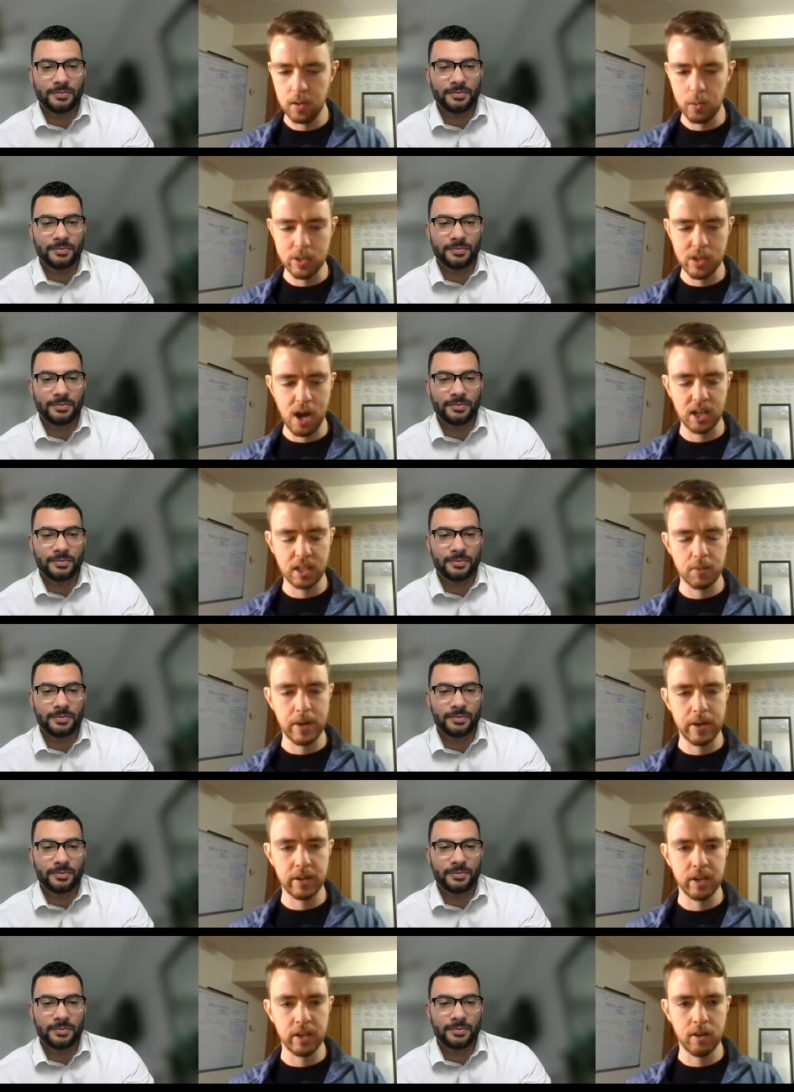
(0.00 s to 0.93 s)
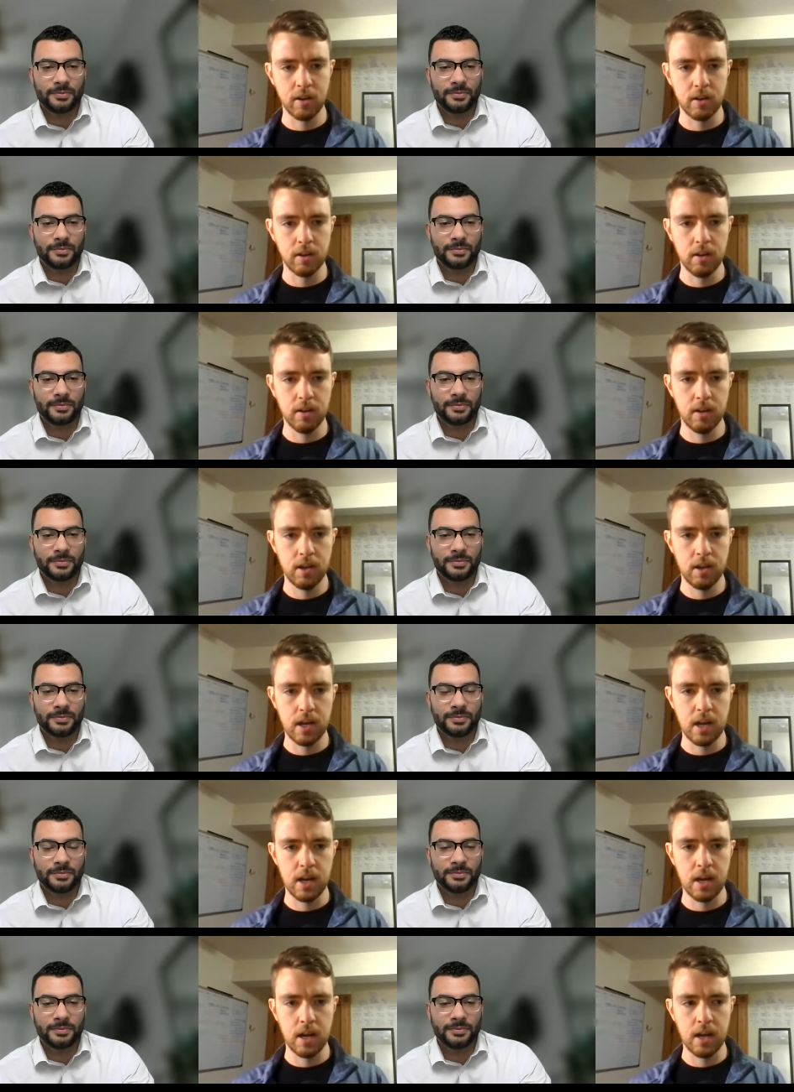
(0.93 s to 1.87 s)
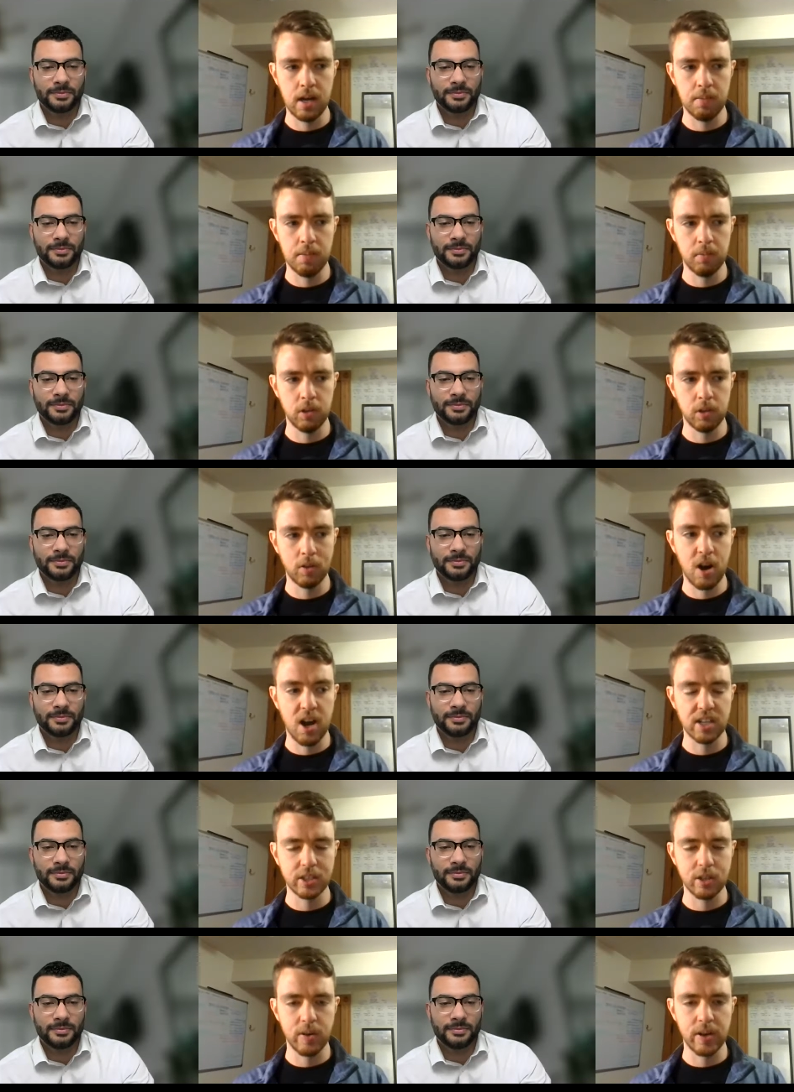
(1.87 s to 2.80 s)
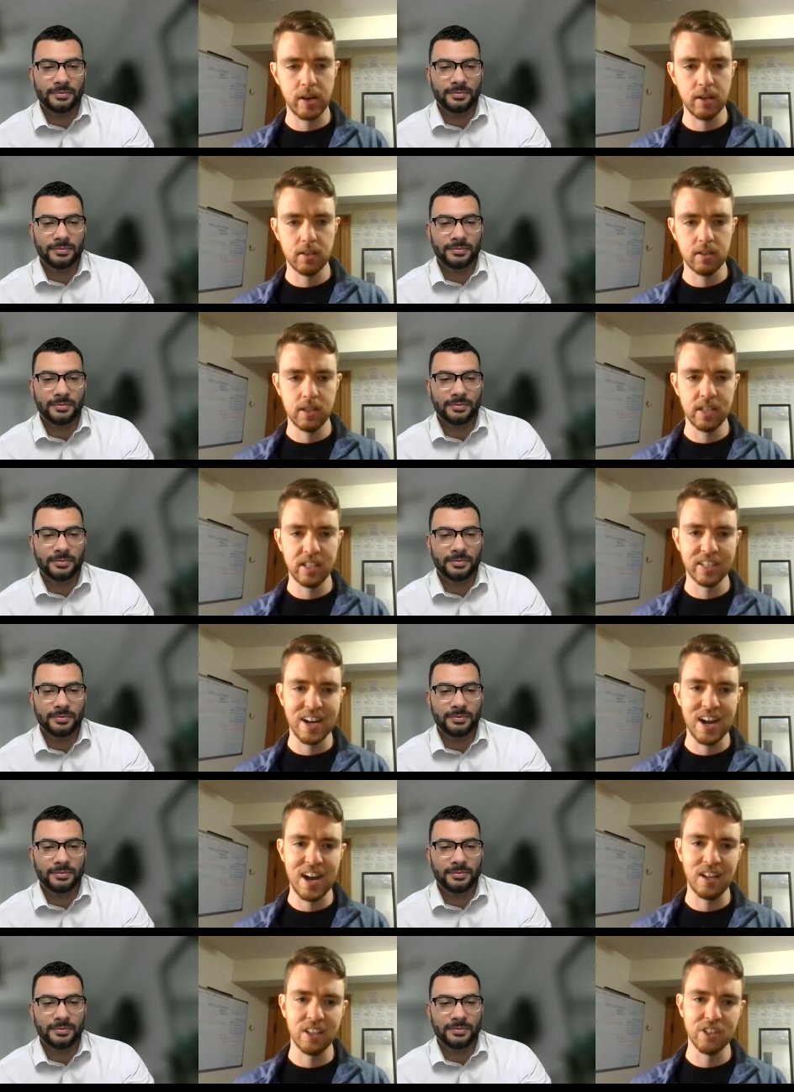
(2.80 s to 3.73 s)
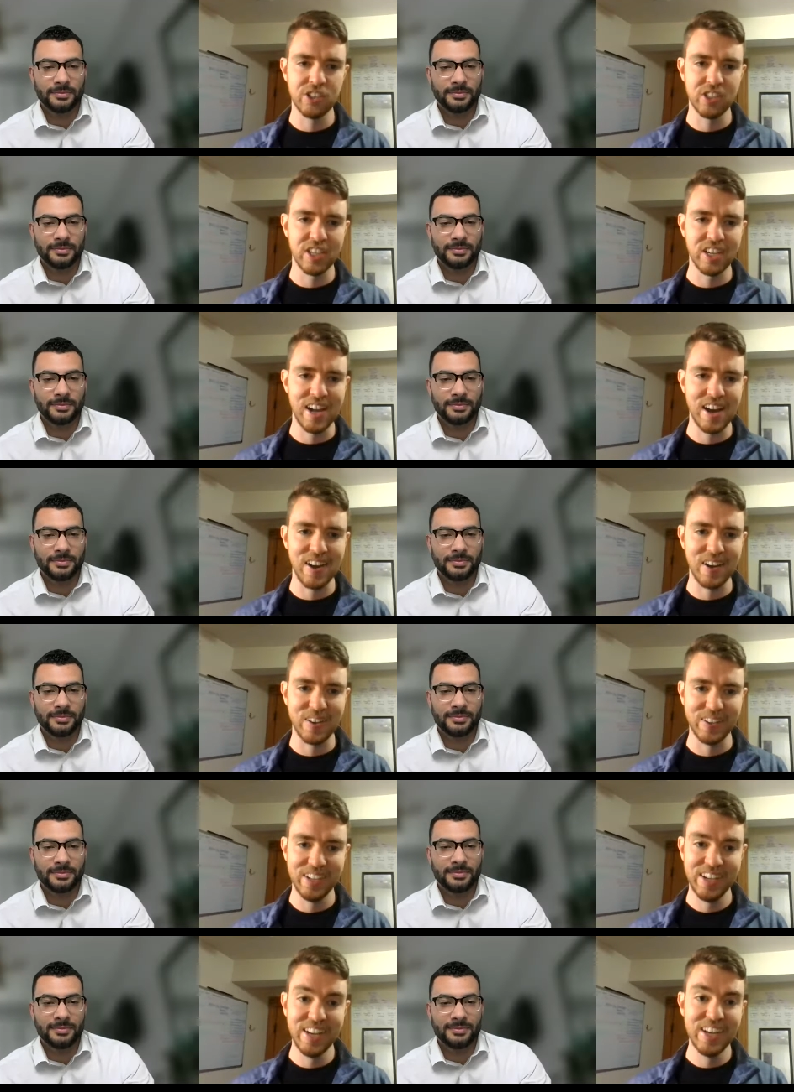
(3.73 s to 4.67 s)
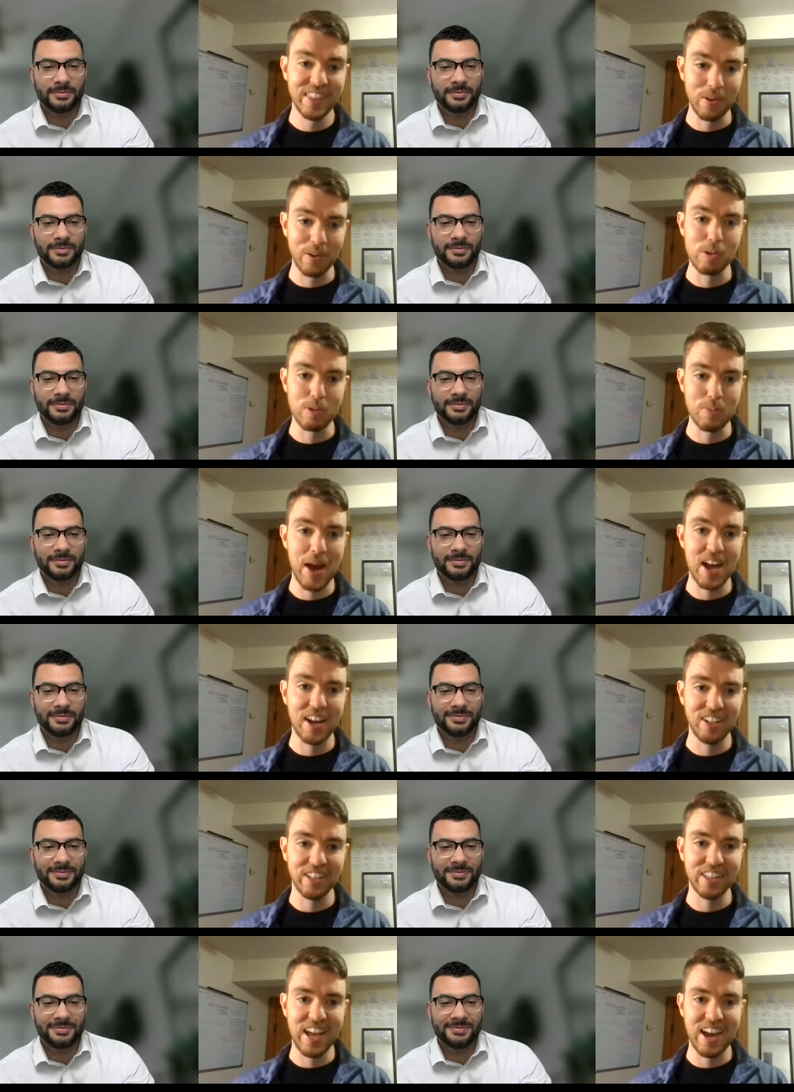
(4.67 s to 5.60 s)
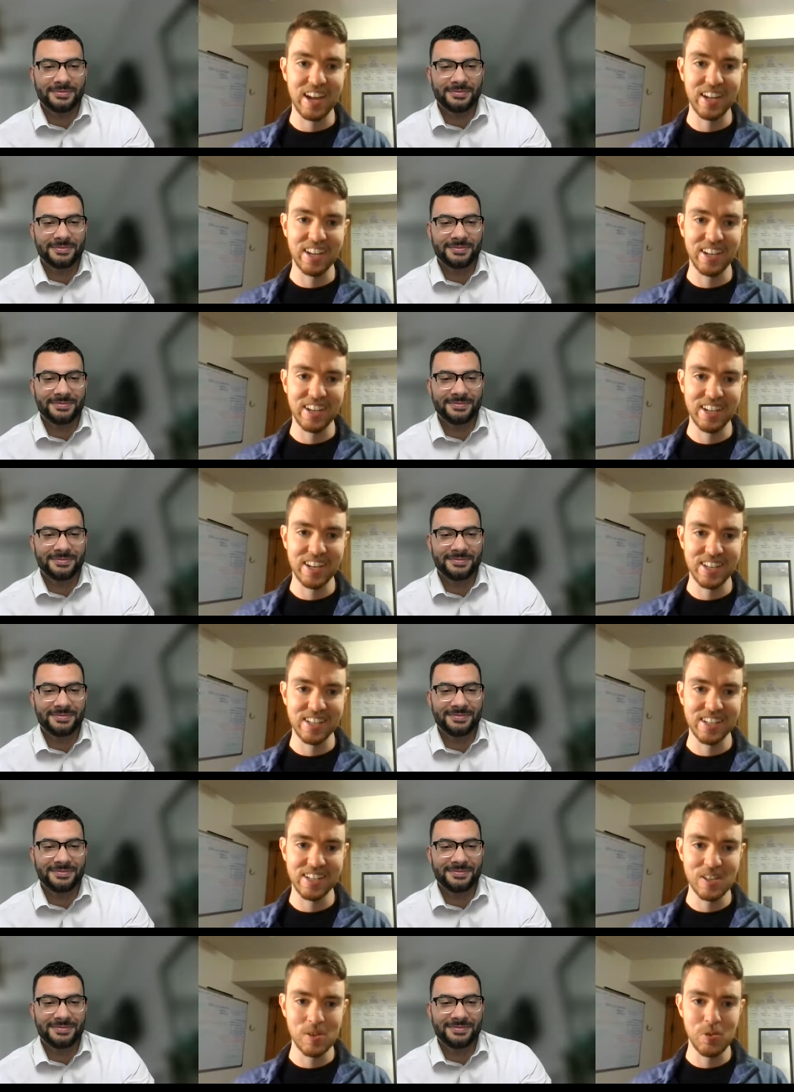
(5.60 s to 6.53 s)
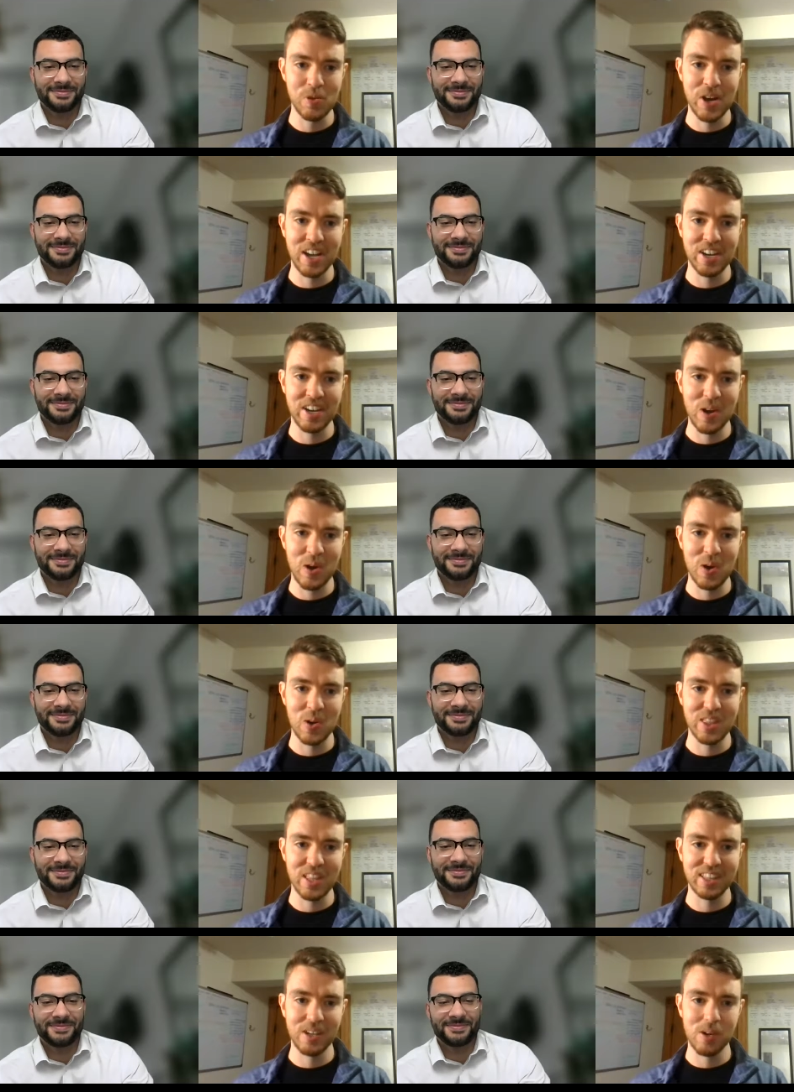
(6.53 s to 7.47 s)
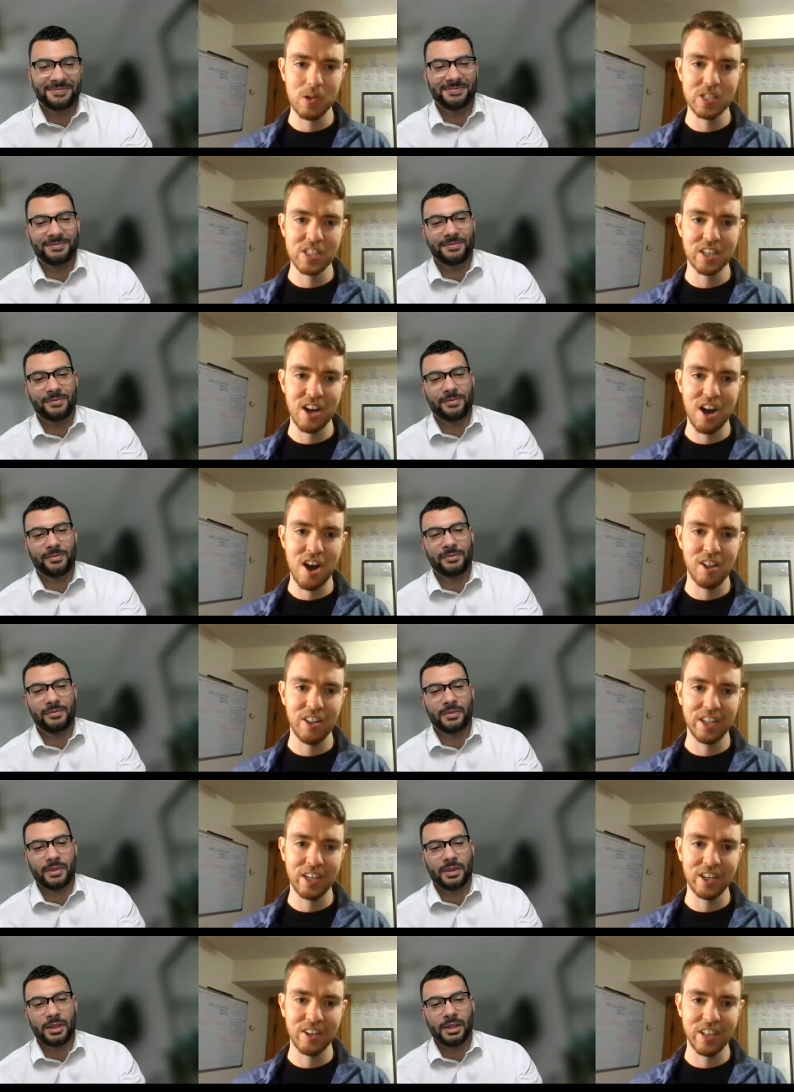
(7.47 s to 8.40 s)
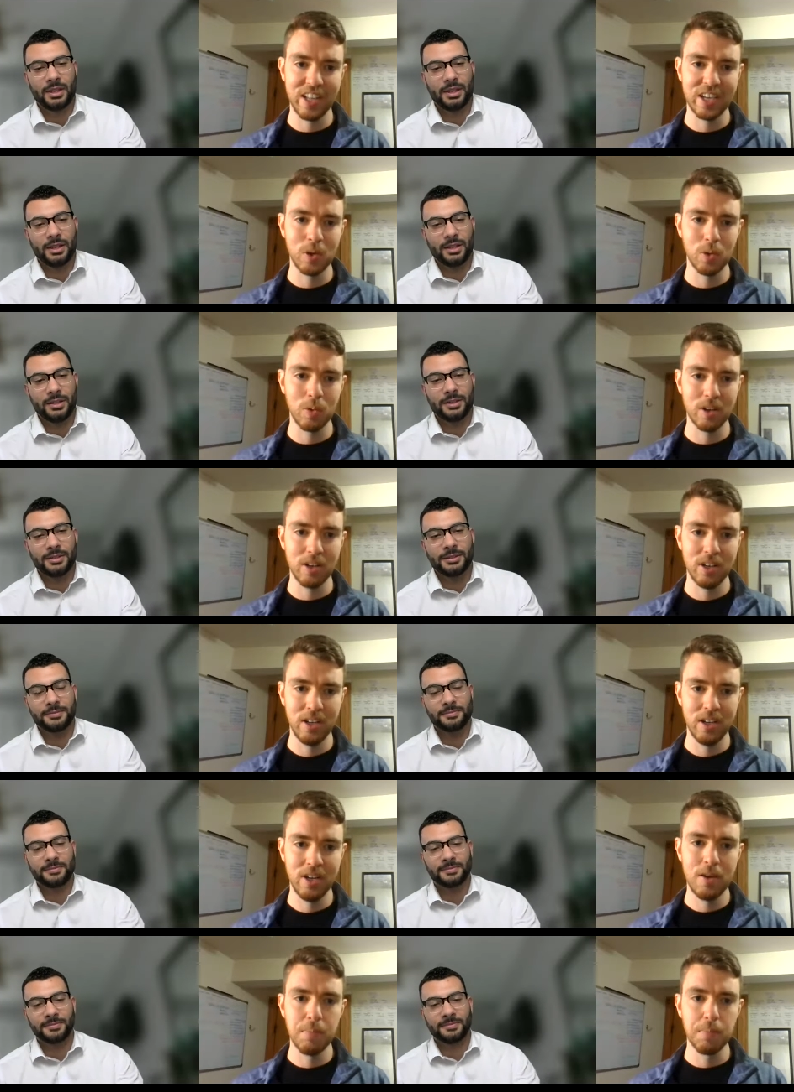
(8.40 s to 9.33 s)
Speaker 1: we talked about your um, lacrosse career in college and how there was a battle in that, and you had known that there was a calling or that you were